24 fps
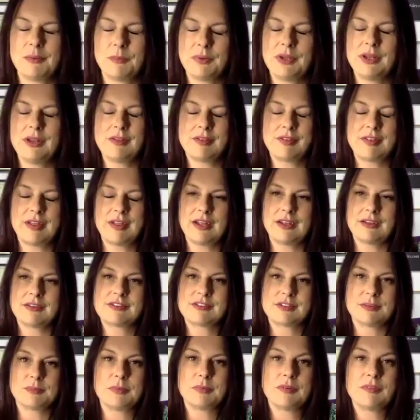with
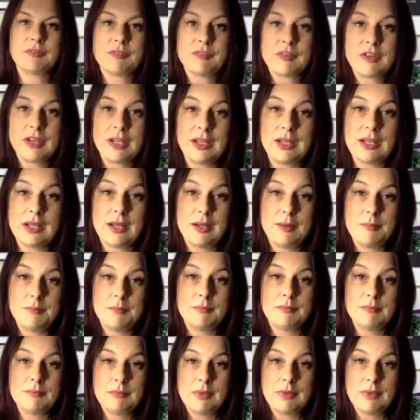some of the